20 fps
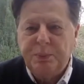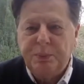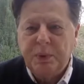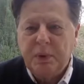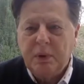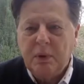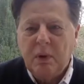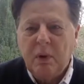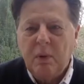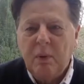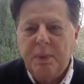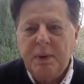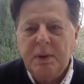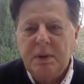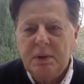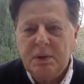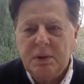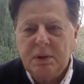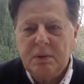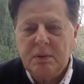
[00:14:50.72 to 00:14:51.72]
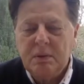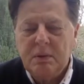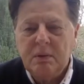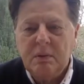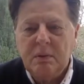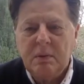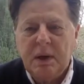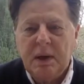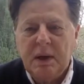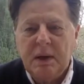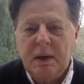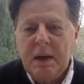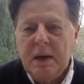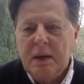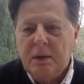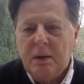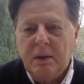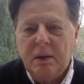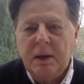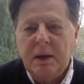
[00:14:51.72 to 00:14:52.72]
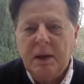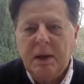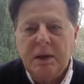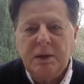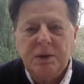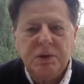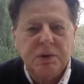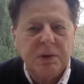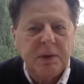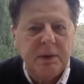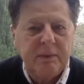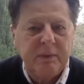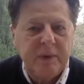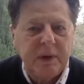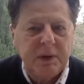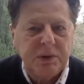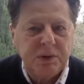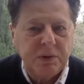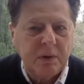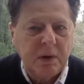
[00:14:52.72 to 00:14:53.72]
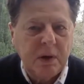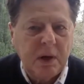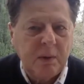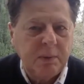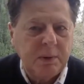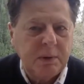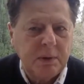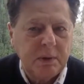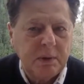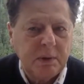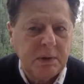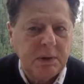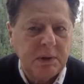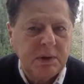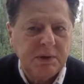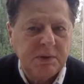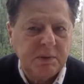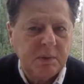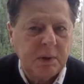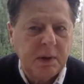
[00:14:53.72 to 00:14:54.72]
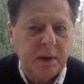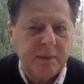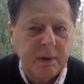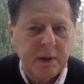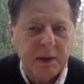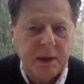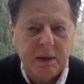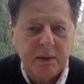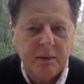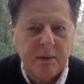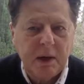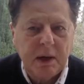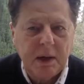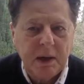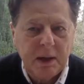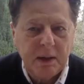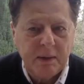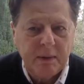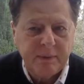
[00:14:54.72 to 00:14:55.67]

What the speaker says: we're open to looking at joint venture opportunities wherever they arrive.